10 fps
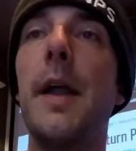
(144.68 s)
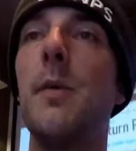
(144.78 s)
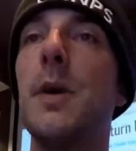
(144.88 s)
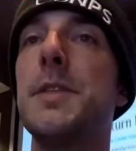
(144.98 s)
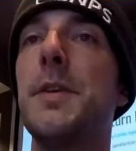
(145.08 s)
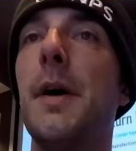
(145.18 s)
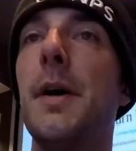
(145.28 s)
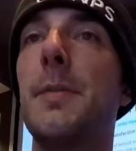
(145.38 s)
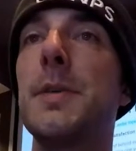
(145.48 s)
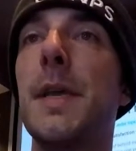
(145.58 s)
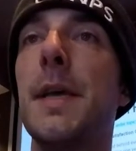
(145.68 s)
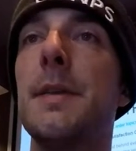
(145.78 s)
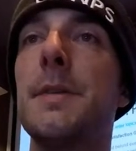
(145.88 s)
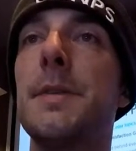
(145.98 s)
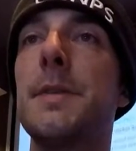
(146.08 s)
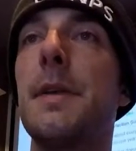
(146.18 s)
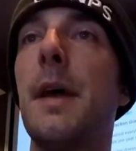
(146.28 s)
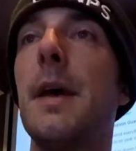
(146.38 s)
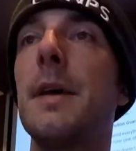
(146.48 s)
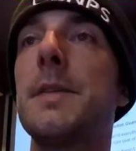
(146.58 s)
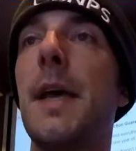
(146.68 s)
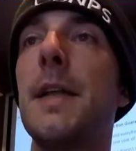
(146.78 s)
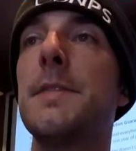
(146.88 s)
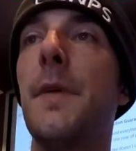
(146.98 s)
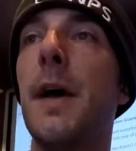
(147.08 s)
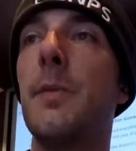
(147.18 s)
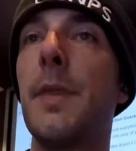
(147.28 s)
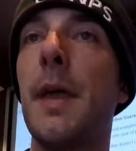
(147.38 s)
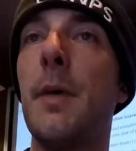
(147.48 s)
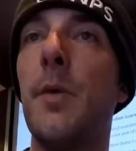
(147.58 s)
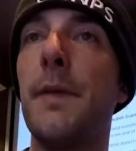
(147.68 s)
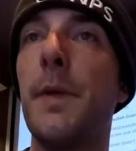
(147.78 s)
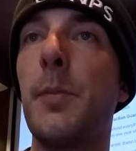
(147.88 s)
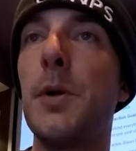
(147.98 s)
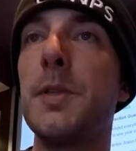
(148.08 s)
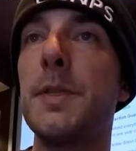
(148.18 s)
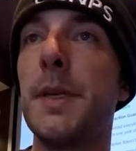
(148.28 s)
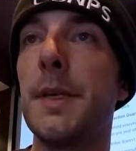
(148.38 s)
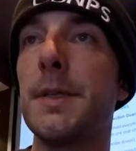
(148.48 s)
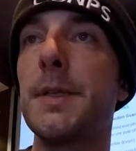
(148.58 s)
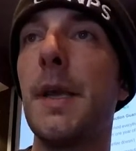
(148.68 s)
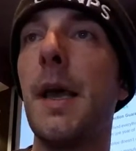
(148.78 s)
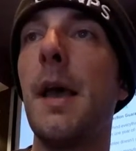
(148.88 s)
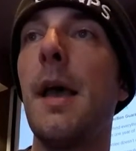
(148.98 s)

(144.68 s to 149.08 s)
REI wants you 100% satisfied with any one of your purchases.